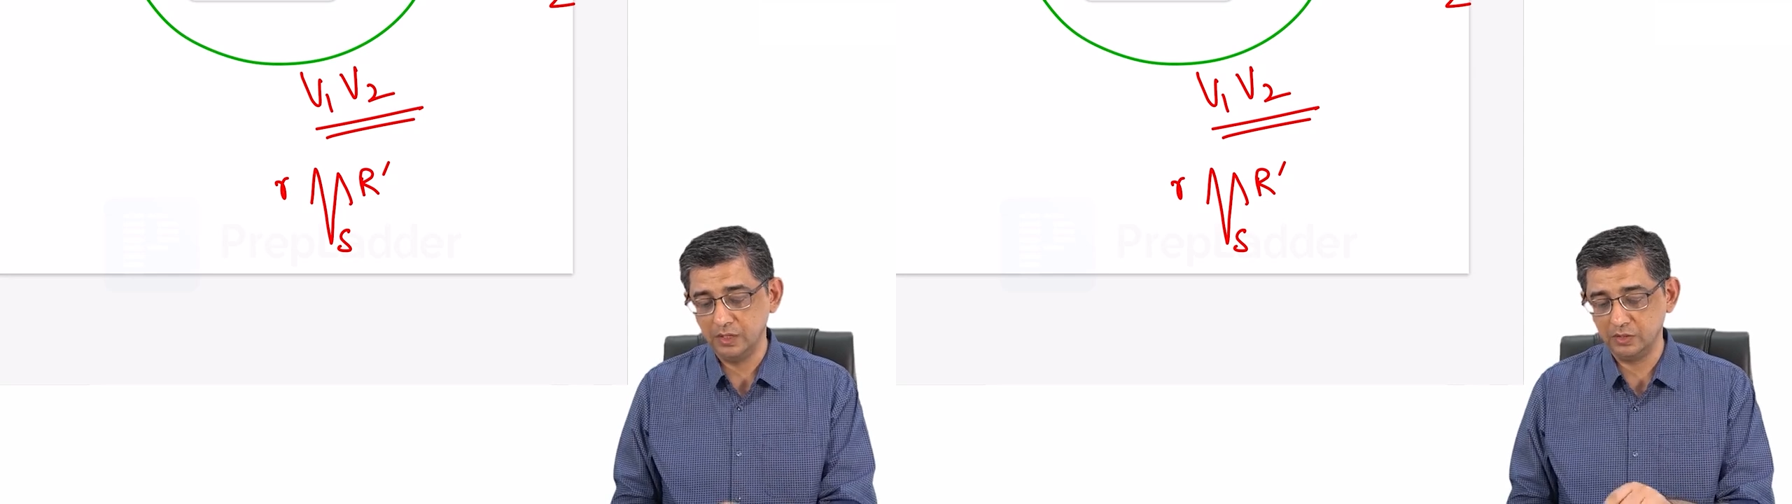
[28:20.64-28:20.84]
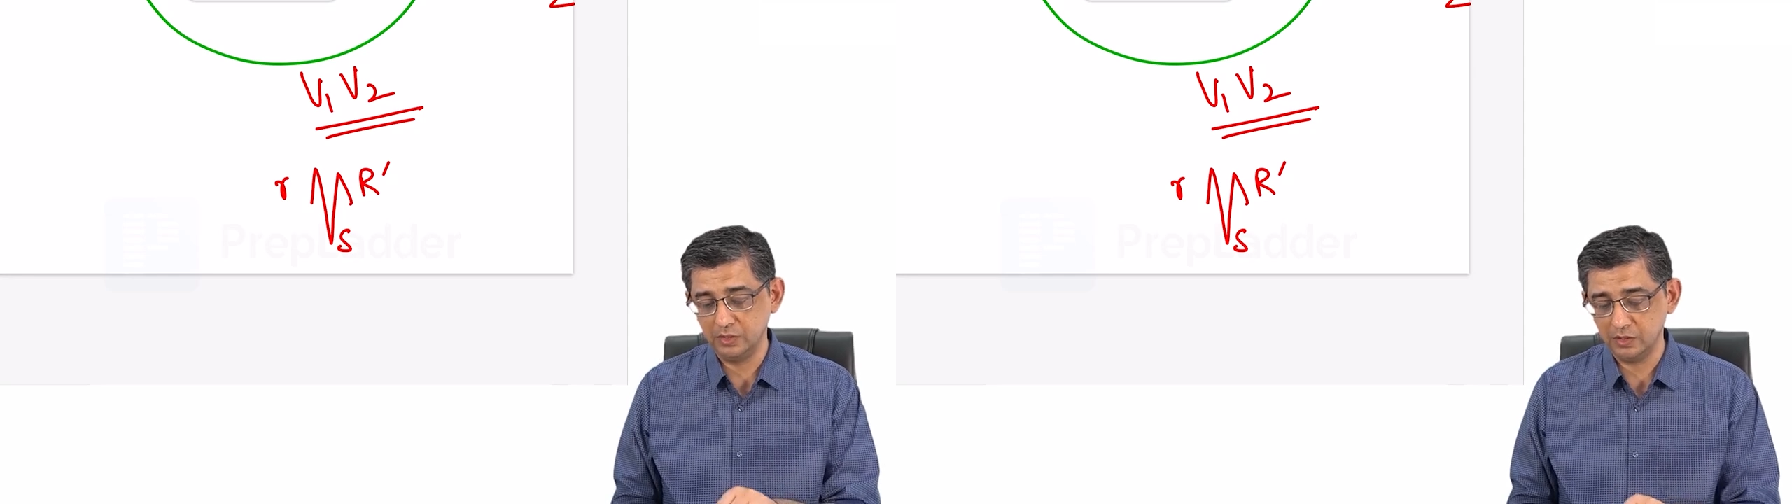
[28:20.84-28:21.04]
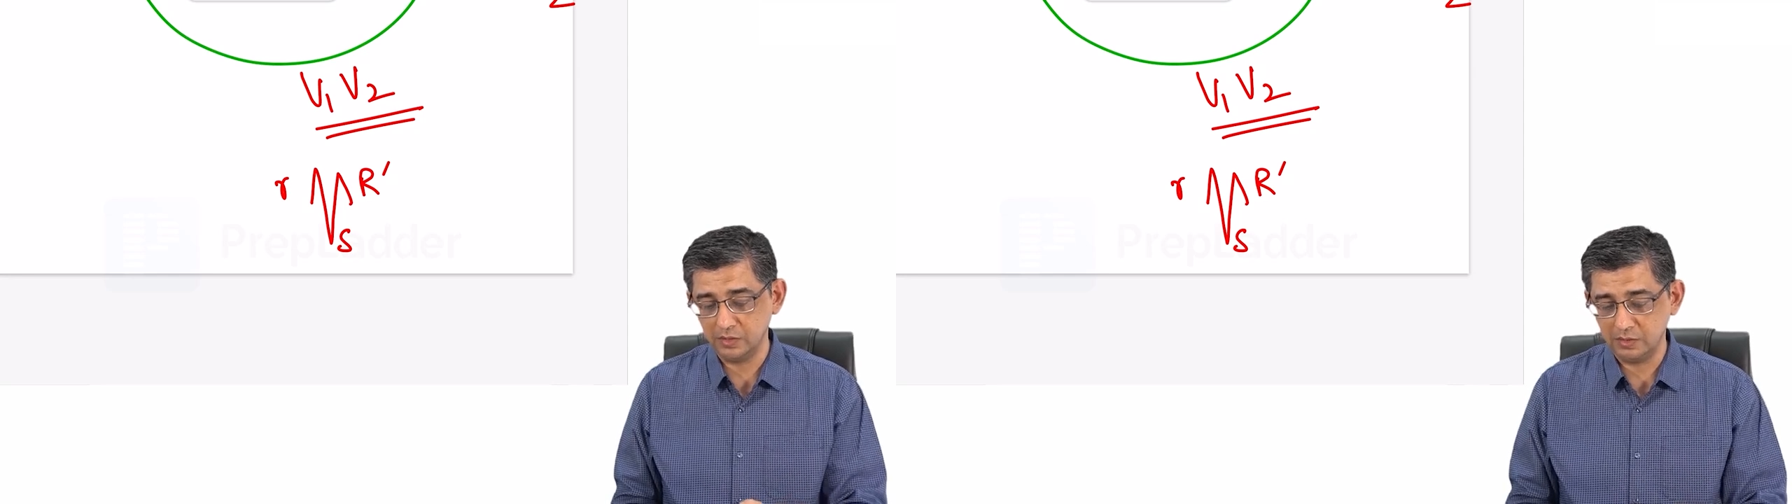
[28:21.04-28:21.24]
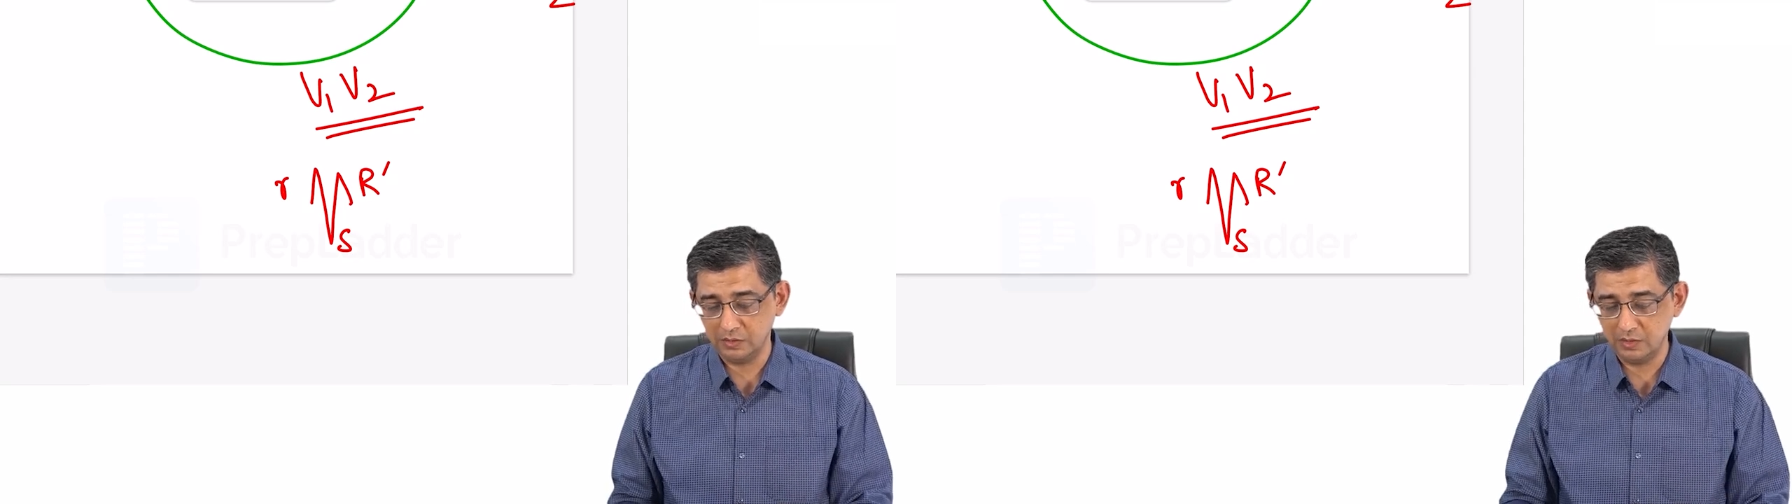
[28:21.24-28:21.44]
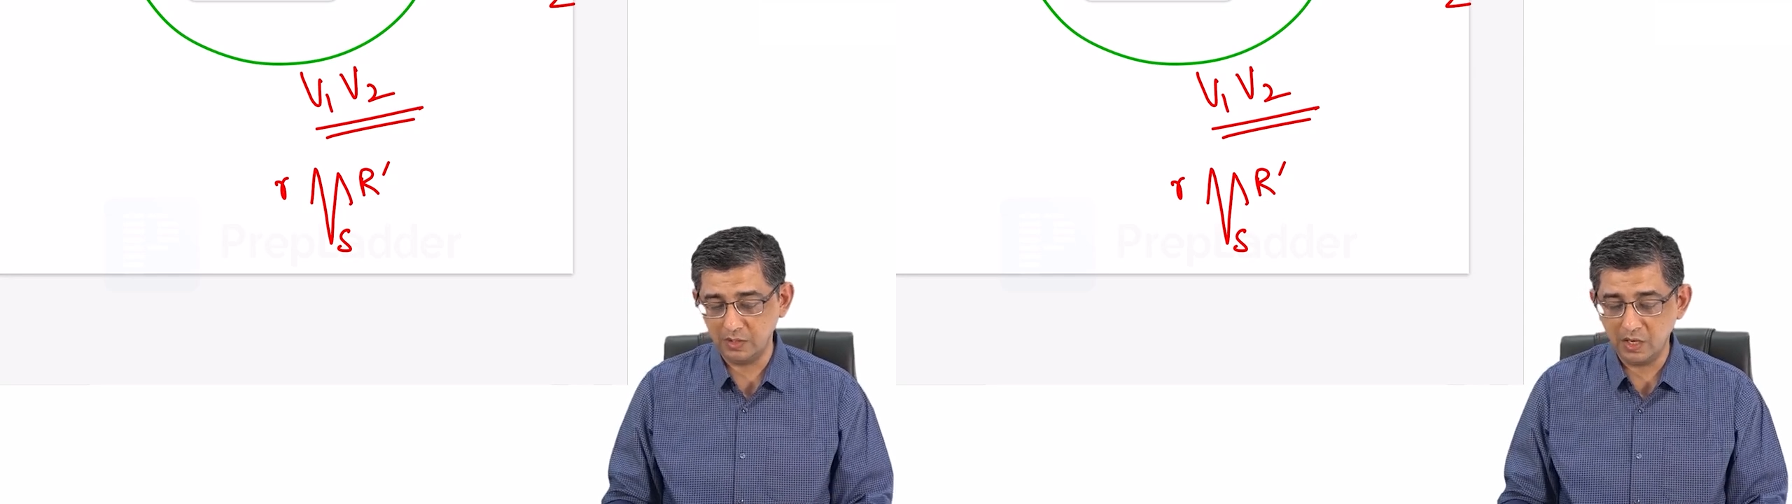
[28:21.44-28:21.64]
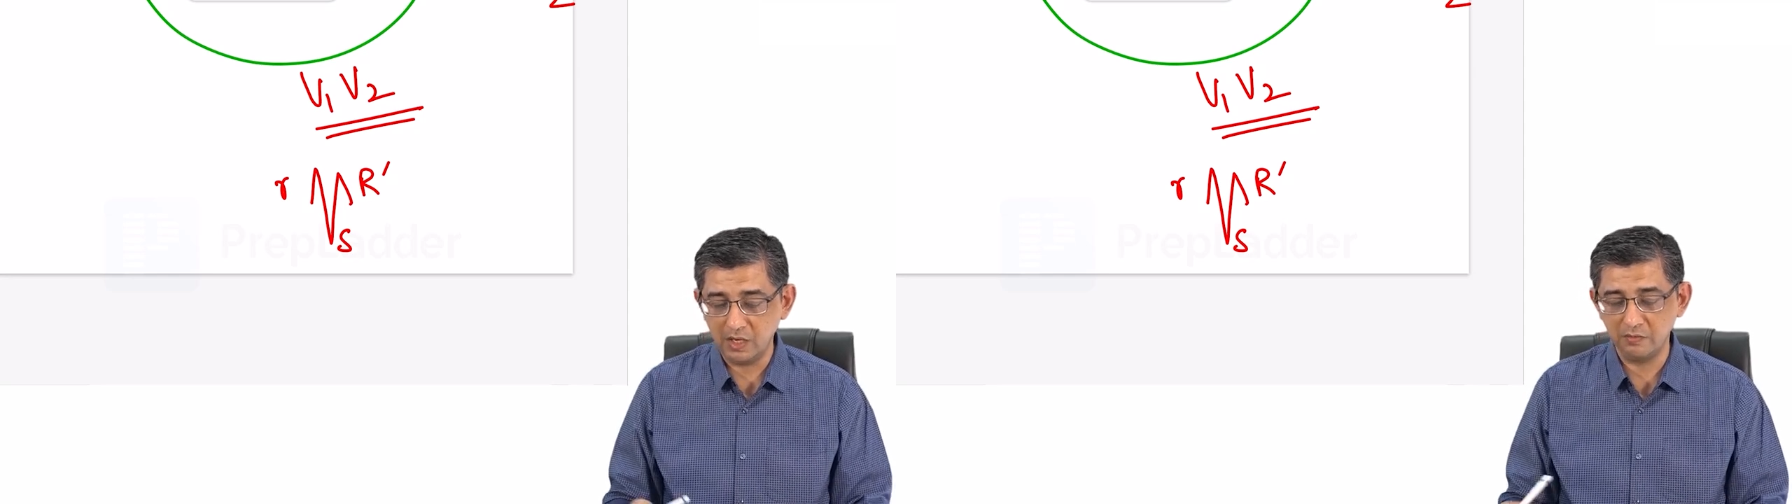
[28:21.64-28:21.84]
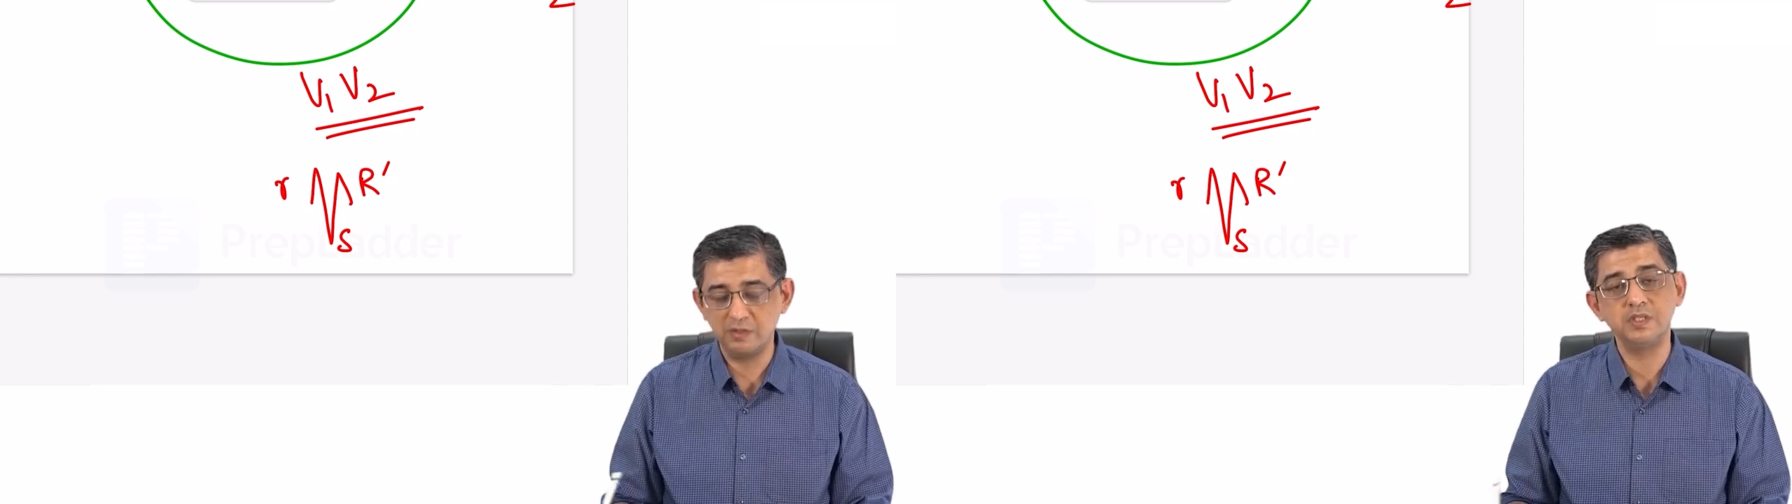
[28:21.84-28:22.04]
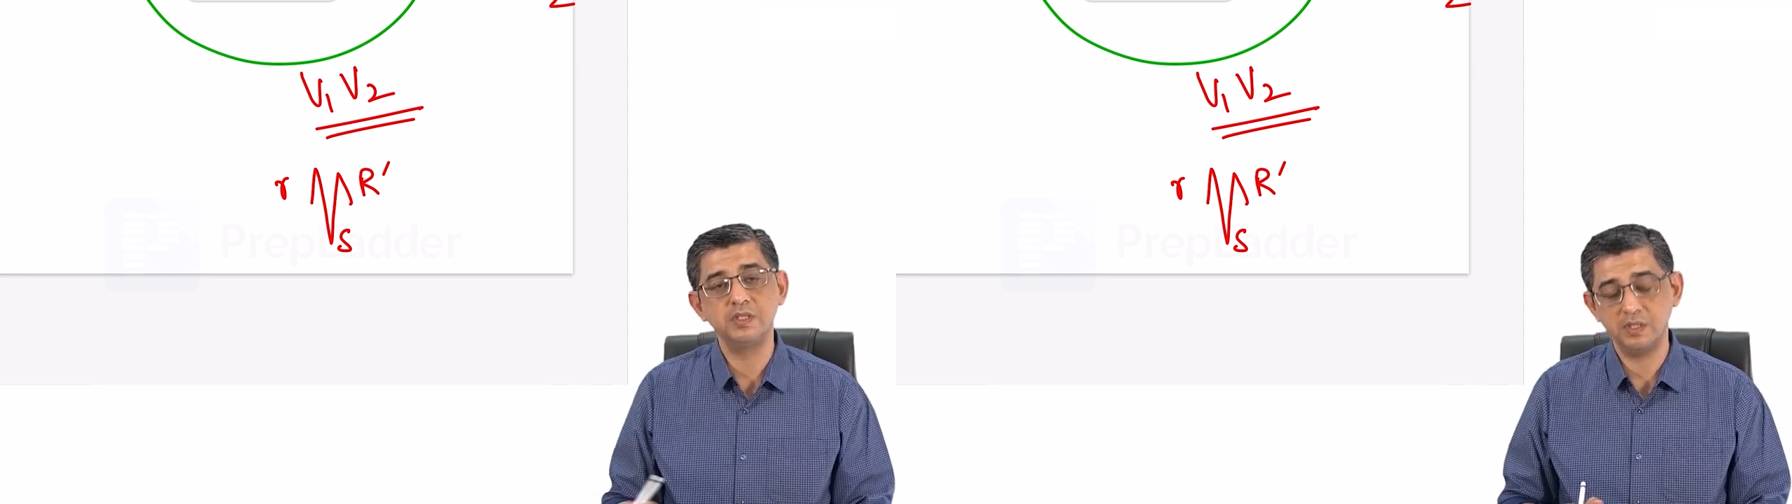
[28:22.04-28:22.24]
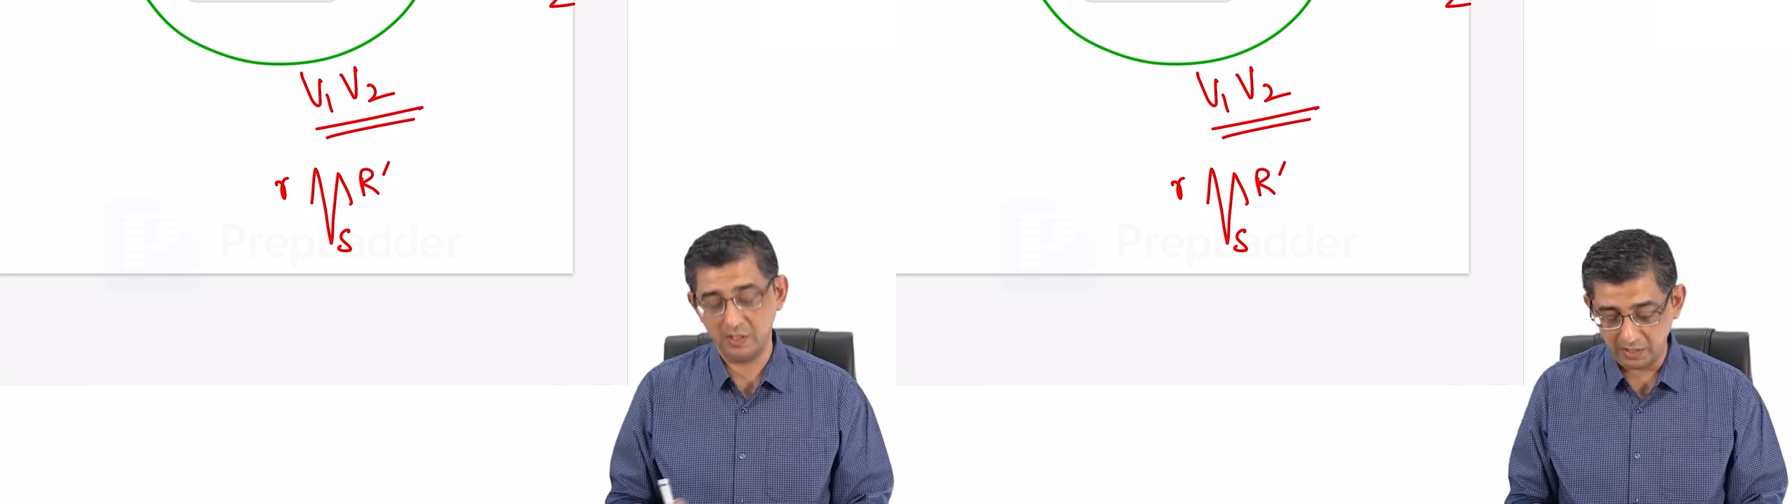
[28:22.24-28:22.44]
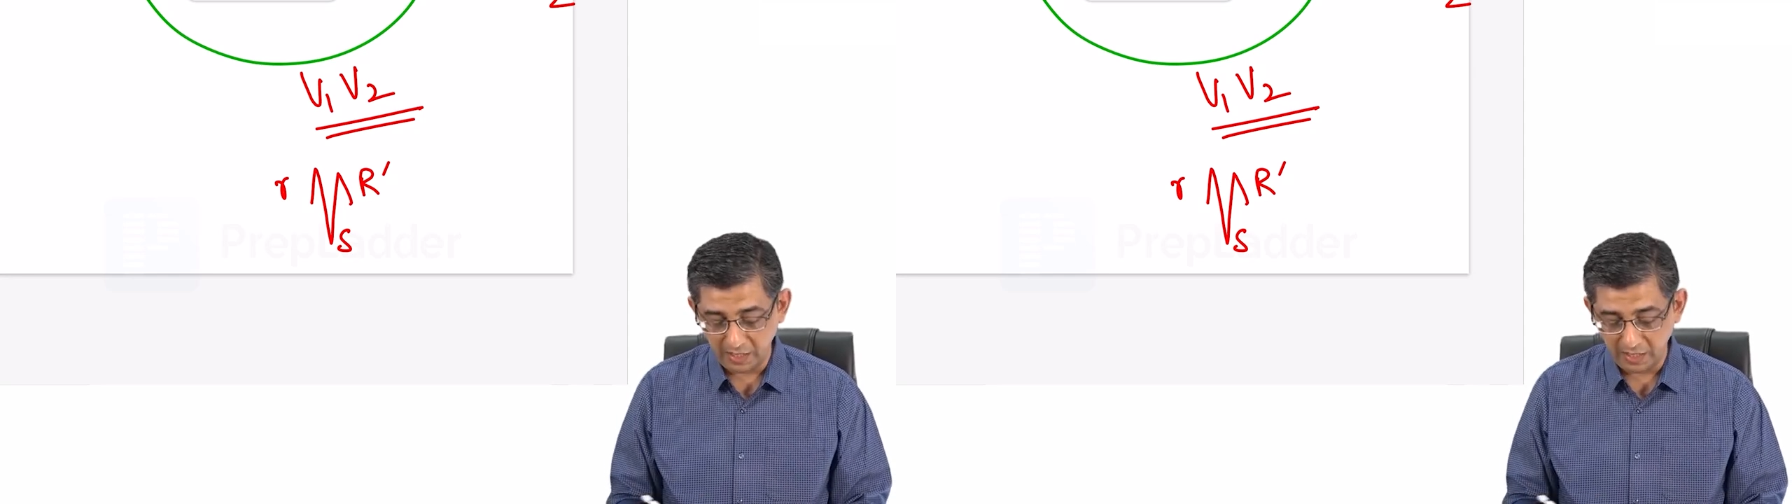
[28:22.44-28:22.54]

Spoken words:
the R versus R,